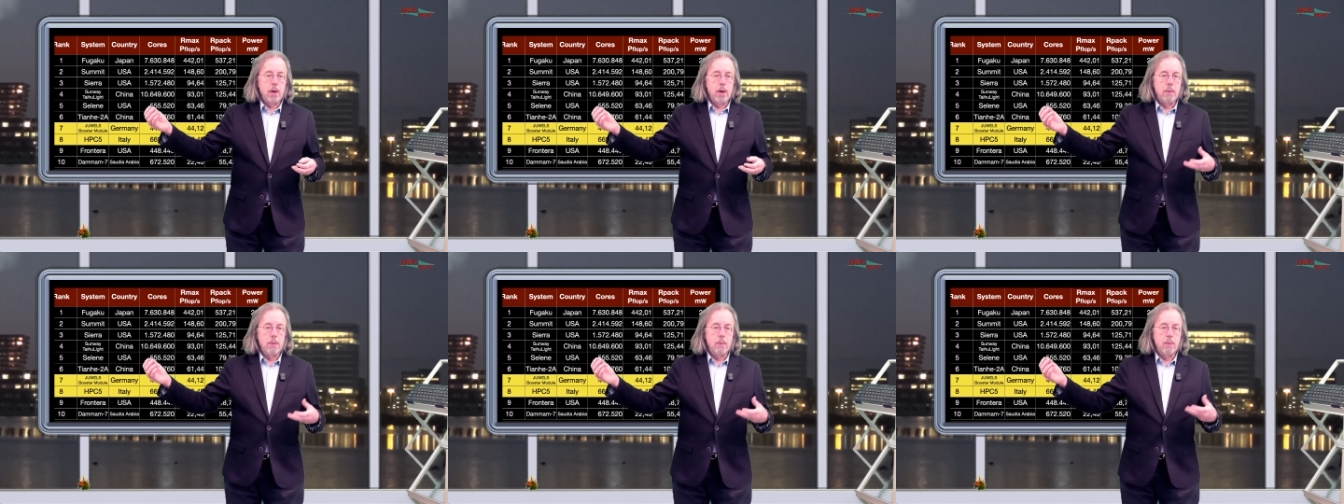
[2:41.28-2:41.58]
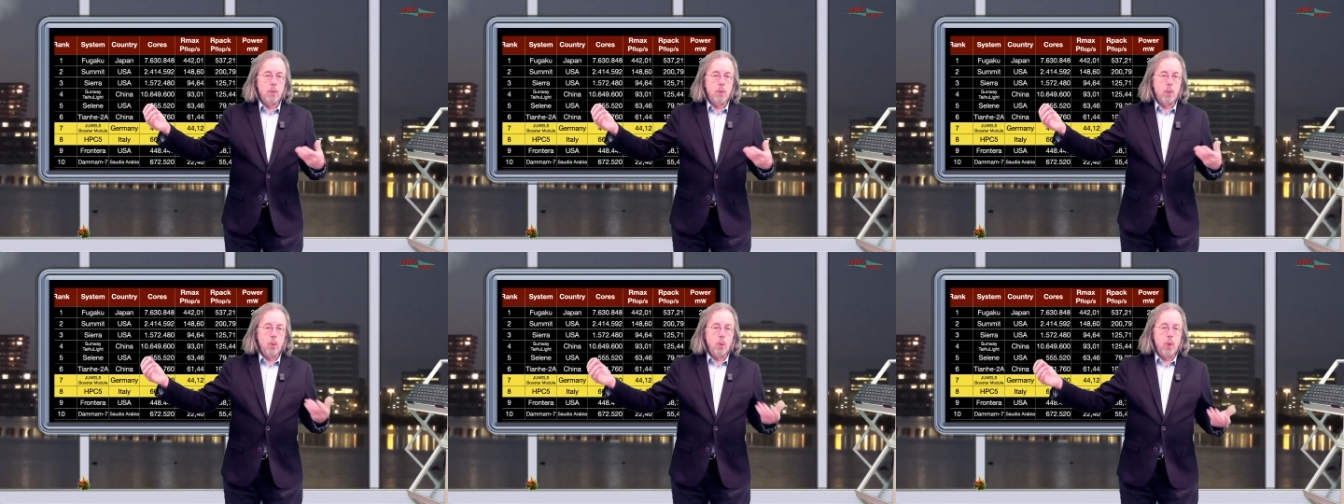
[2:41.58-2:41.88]

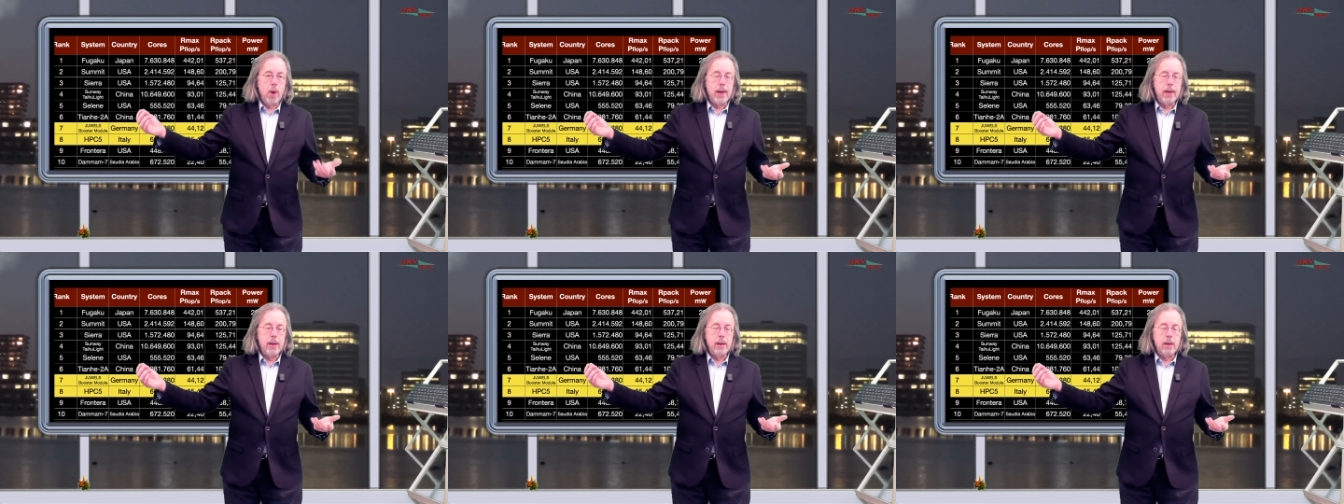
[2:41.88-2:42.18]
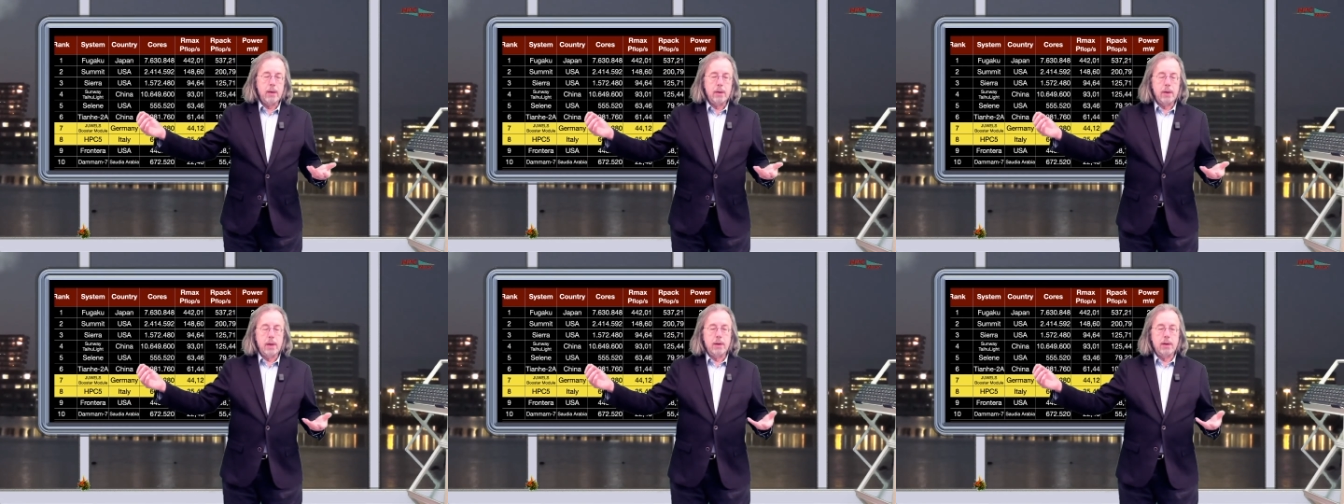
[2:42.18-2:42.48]
um,
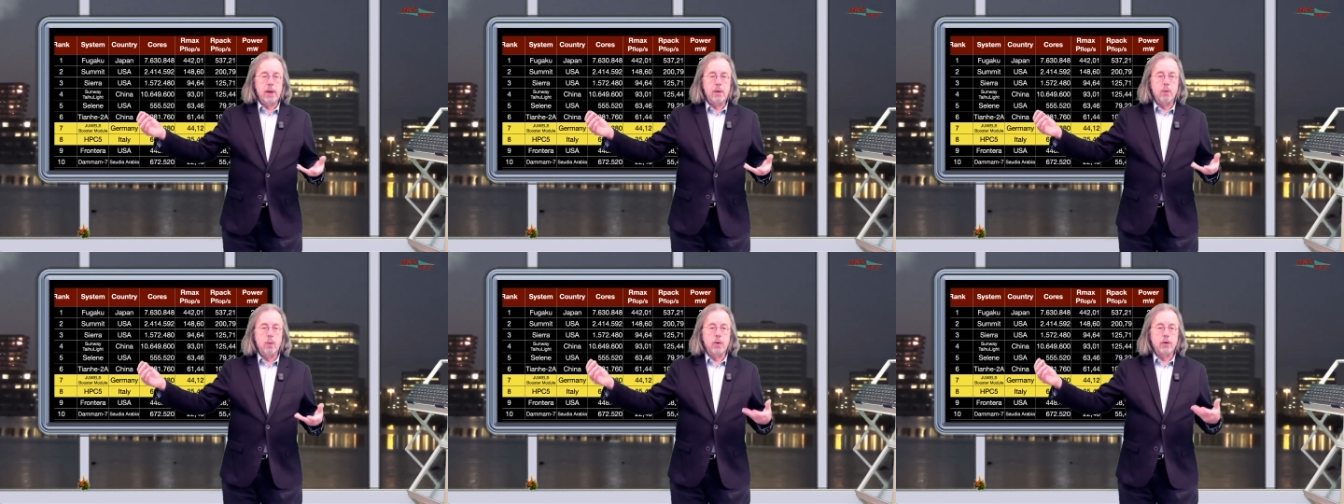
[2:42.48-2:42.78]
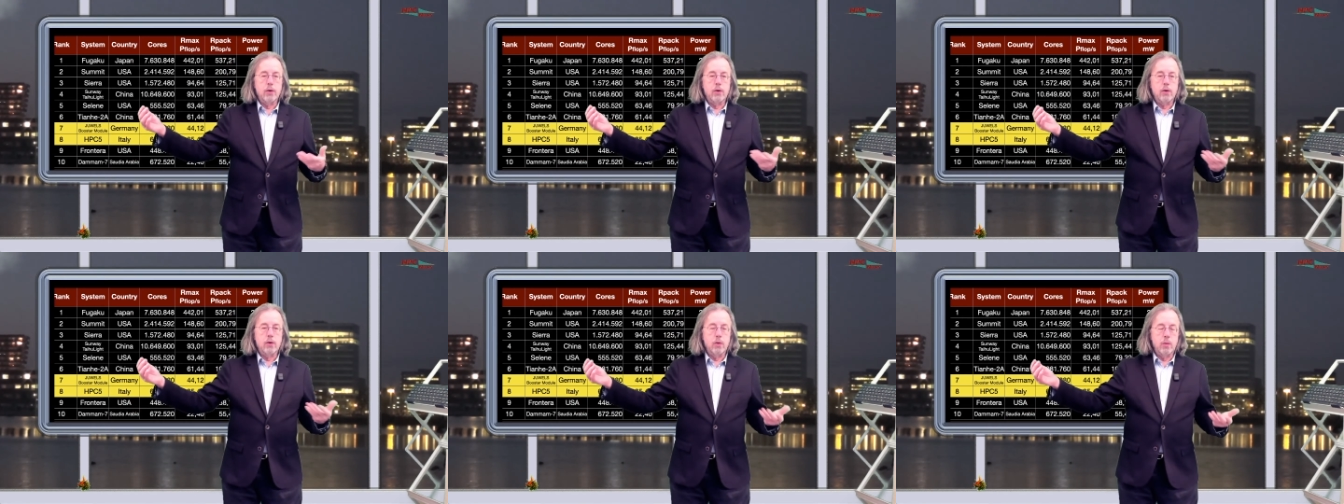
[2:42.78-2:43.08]
way that they
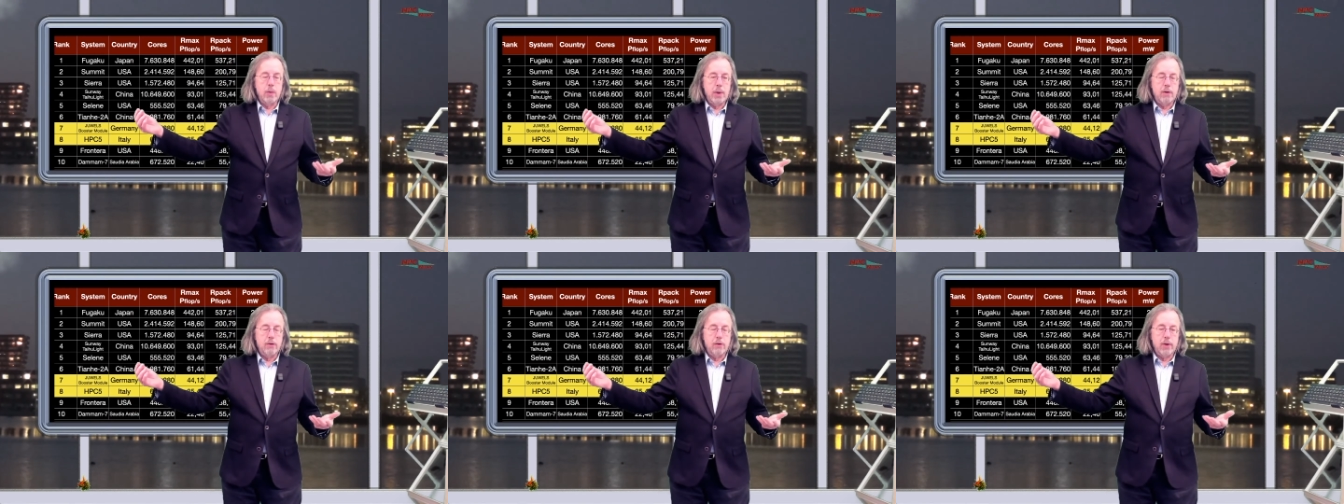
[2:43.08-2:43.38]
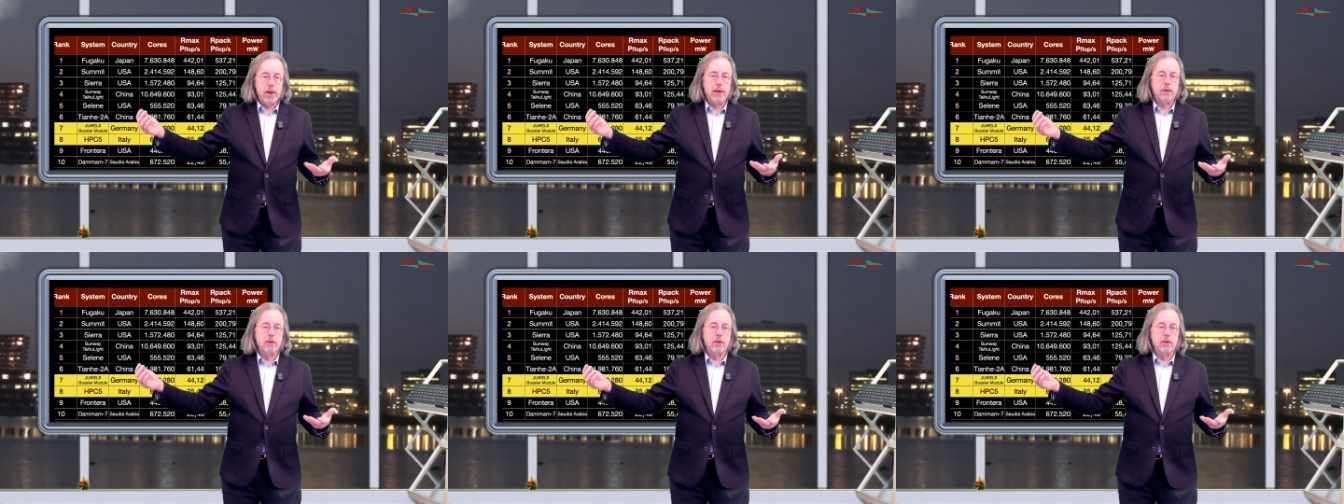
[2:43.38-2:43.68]
want to
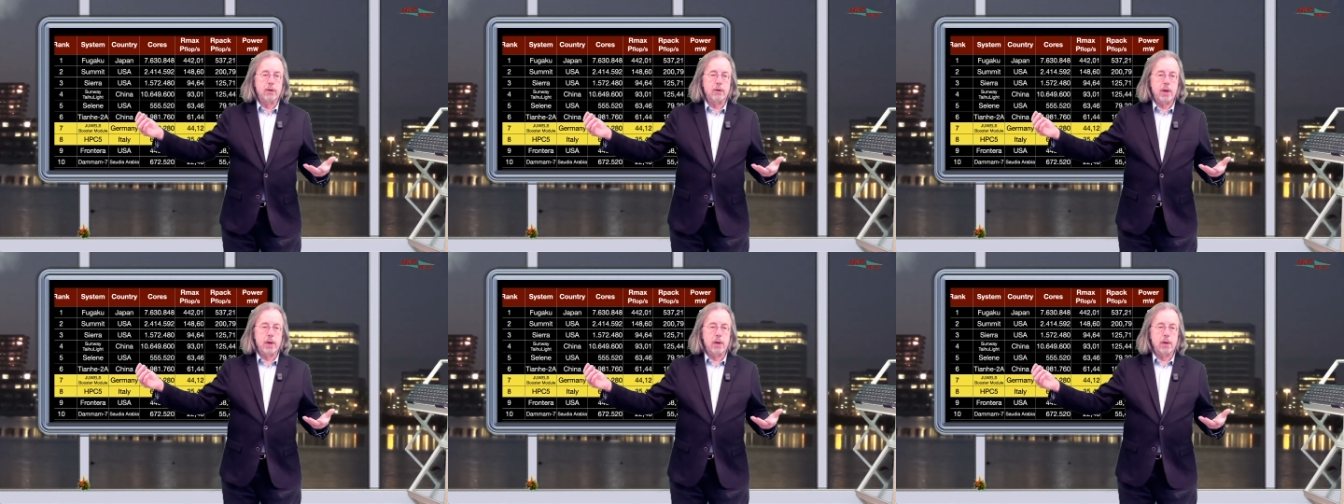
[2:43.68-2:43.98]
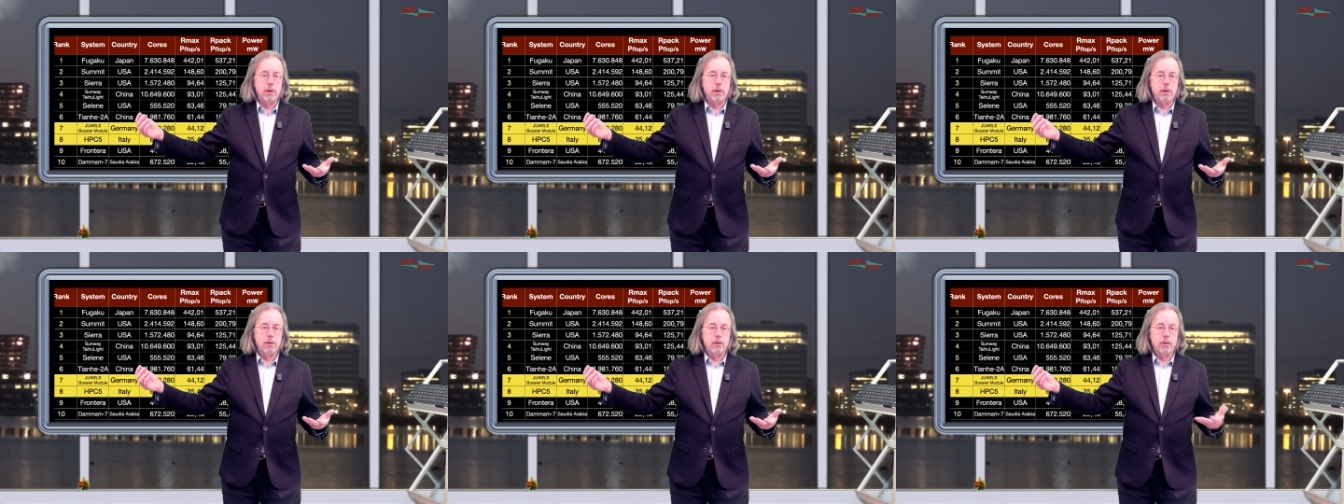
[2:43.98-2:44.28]
reach
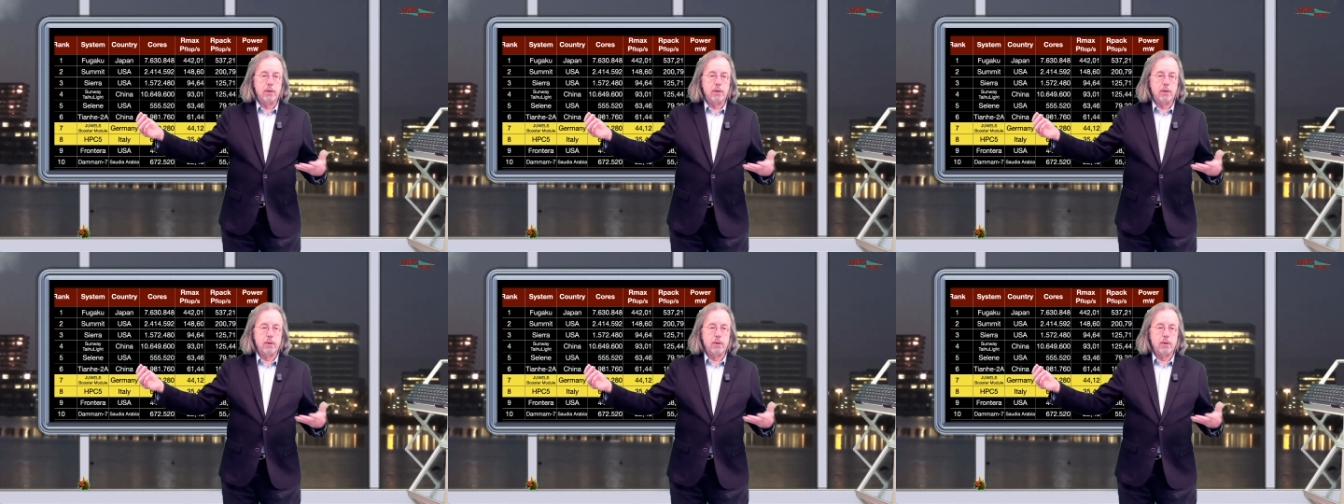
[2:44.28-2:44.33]
exascale.